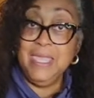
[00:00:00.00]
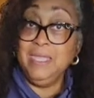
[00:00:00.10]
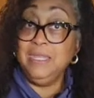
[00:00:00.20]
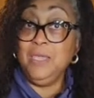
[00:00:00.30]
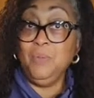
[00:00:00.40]

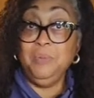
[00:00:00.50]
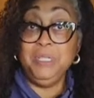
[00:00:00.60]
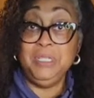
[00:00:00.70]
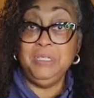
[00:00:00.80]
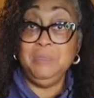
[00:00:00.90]
and then we'll
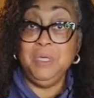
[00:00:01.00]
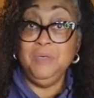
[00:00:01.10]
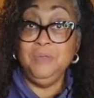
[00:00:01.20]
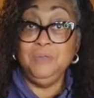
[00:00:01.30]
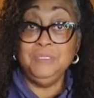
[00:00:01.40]
put it in the
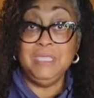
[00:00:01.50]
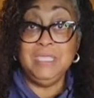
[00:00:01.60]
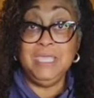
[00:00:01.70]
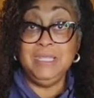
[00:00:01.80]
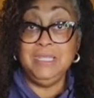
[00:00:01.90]
bowl
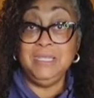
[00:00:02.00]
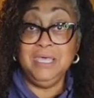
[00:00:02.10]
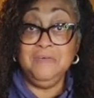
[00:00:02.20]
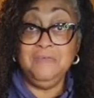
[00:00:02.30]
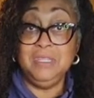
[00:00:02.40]
and get it in
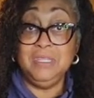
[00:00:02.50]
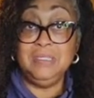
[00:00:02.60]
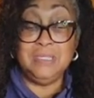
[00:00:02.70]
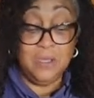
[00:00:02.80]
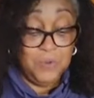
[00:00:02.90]
the oven. And
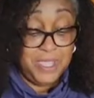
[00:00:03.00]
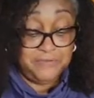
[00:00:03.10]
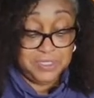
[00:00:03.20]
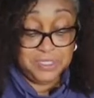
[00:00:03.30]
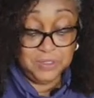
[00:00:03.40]
that's all we
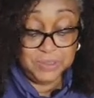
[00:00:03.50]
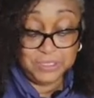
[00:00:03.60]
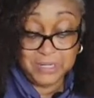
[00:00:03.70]
have to do.